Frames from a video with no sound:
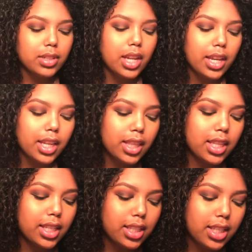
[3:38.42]
Take
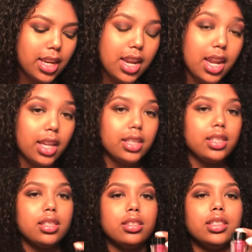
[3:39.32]
this
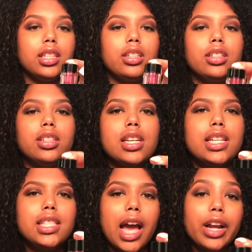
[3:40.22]
NYX glitter.
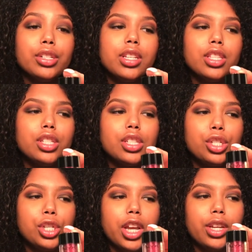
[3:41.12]
It's actually in the
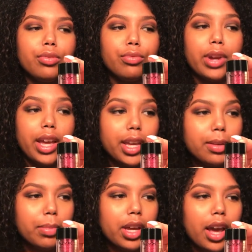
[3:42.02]
shade
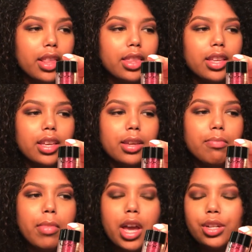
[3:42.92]
Red, but I think it
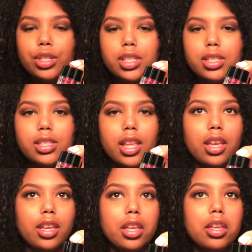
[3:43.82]
matches
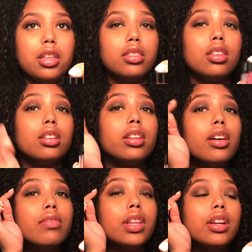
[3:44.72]
like the
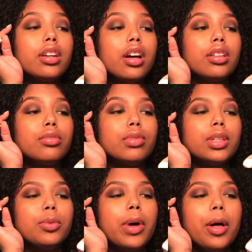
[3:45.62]
Love Letter color
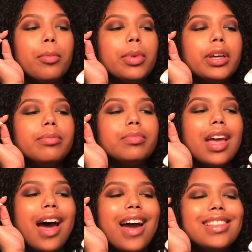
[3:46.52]
really well, but
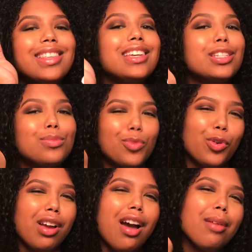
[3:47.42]
I think it's
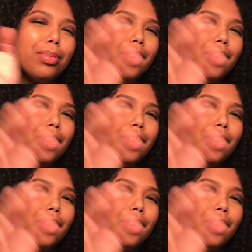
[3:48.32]
more hot